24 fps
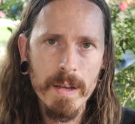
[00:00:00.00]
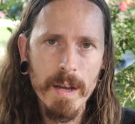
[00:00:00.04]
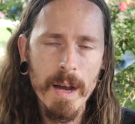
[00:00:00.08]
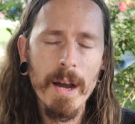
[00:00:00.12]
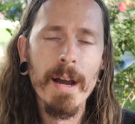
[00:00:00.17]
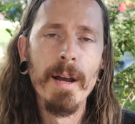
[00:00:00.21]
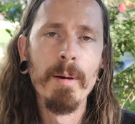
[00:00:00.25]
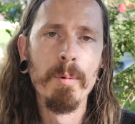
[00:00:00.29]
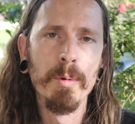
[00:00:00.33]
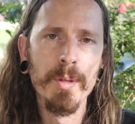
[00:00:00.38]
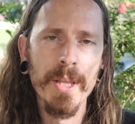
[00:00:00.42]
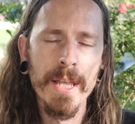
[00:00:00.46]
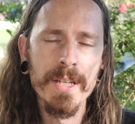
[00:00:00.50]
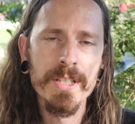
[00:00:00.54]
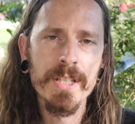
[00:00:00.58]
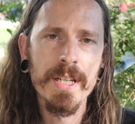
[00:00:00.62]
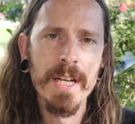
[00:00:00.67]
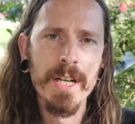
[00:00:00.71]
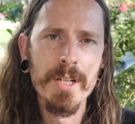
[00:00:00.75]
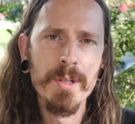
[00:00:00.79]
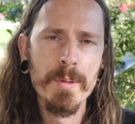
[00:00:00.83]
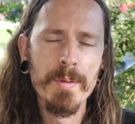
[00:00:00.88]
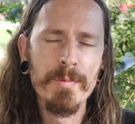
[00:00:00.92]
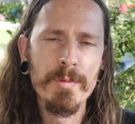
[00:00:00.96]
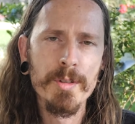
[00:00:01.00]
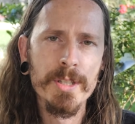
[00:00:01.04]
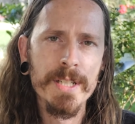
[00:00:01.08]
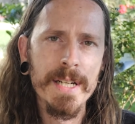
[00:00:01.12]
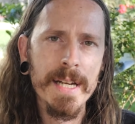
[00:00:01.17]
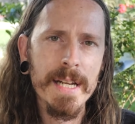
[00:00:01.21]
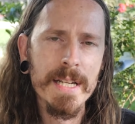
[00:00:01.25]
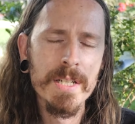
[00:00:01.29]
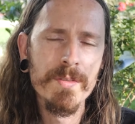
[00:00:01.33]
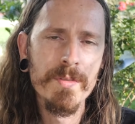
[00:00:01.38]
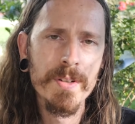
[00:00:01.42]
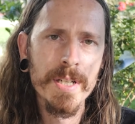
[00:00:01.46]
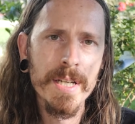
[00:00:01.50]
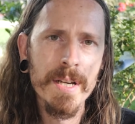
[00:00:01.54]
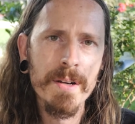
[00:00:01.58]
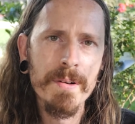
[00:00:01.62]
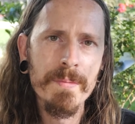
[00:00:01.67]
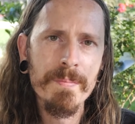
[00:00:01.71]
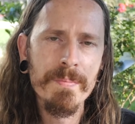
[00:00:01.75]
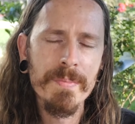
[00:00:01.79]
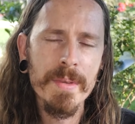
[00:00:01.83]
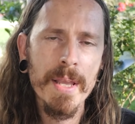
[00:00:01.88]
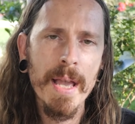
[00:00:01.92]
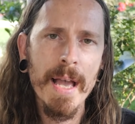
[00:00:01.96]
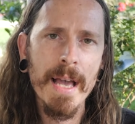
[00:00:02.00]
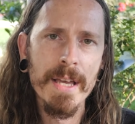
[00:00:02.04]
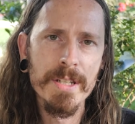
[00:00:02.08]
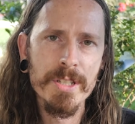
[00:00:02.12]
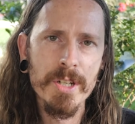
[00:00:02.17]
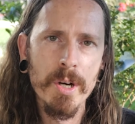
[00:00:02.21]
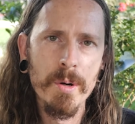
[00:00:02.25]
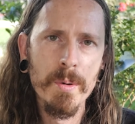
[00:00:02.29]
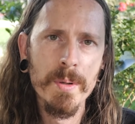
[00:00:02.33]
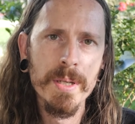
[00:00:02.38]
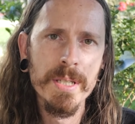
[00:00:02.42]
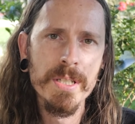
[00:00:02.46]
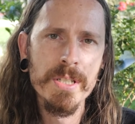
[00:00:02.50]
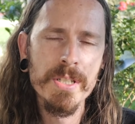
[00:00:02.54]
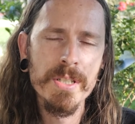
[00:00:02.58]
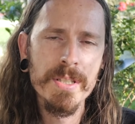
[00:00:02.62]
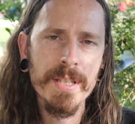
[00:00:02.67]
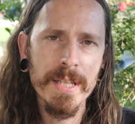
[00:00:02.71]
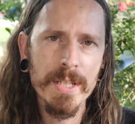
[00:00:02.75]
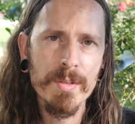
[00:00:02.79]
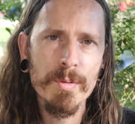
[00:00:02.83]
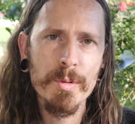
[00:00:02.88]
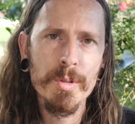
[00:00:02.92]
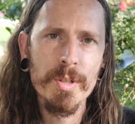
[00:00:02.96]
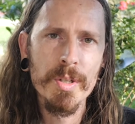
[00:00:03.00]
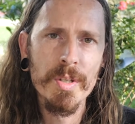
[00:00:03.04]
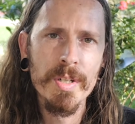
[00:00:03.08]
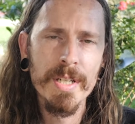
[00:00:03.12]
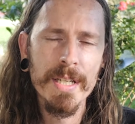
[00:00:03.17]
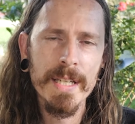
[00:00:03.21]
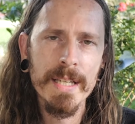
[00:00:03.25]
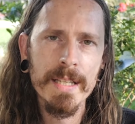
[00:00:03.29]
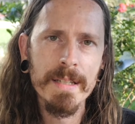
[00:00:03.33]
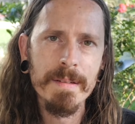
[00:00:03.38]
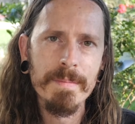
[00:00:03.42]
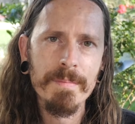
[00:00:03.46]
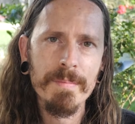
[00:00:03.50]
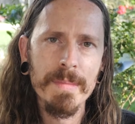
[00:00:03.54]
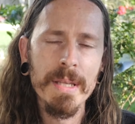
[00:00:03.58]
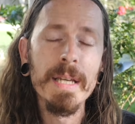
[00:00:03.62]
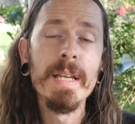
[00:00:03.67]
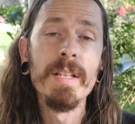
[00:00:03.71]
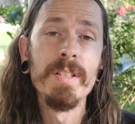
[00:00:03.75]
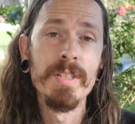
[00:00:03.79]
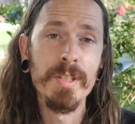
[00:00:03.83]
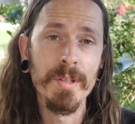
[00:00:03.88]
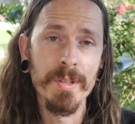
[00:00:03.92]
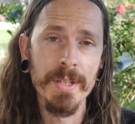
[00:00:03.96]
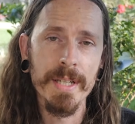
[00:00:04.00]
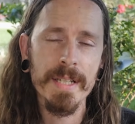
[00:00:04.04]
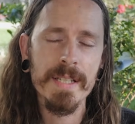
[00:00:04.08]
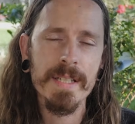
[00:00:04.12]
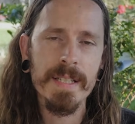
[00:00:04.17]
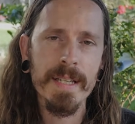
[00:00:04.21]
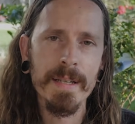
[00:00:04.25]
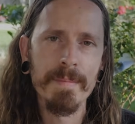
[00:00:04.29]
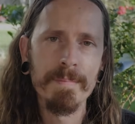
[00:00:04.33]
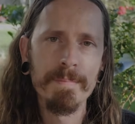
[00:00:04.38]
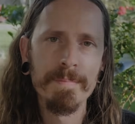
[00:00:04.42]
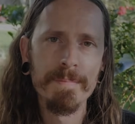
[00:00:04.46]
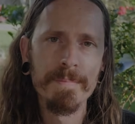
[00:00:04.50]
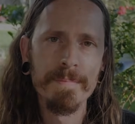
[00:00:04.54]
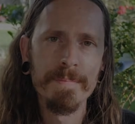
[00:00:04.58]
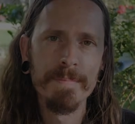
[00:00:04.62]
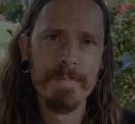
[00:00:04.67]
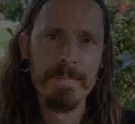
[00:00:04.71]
All right, well that's gonna do it for today's video. As always, thanks for tuning in. Until next time.